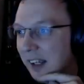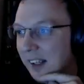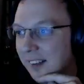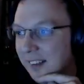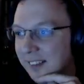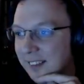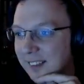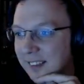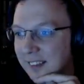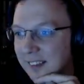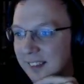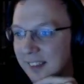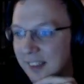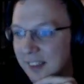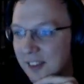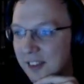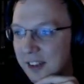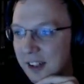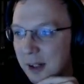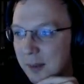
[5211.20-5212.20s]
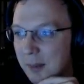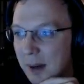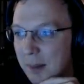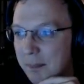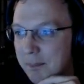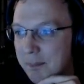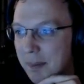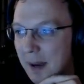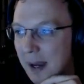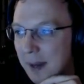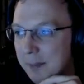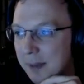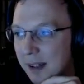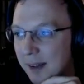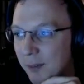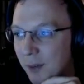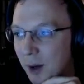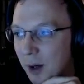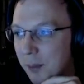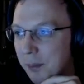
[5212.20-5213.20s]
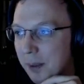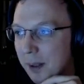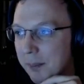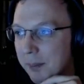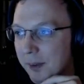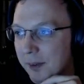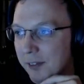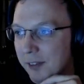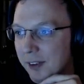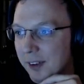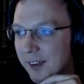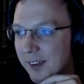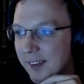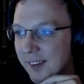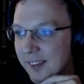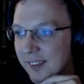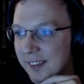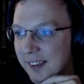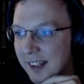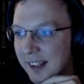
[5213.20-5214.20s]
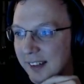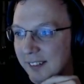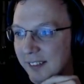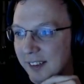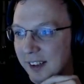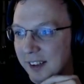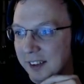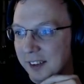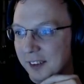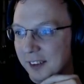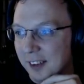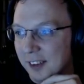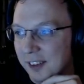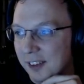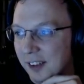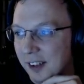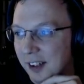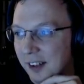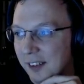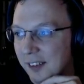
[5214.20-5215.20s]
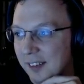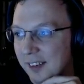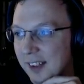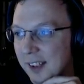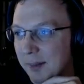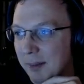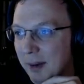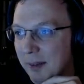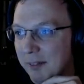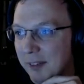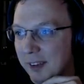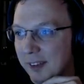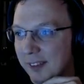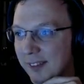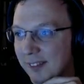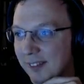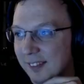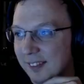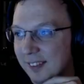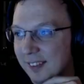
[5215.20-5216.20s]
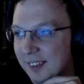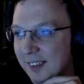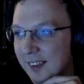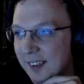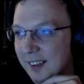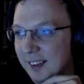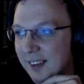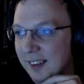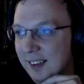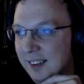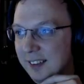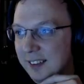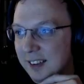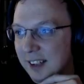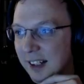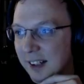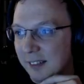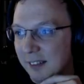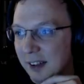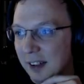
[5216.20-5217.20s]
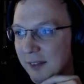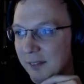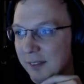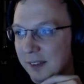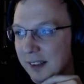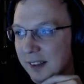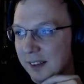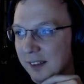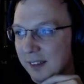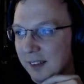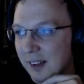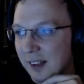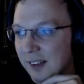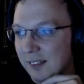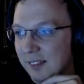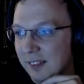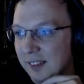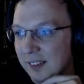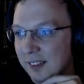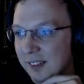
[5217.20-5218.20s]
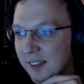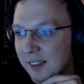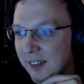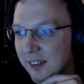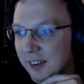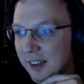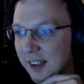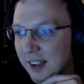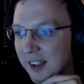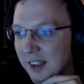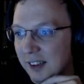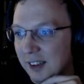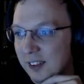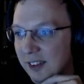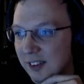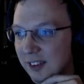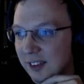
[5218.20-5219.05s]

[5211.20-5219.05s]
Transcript: You can stare at my Batman wallpaper for a second while I do this, so I'll keep on around. This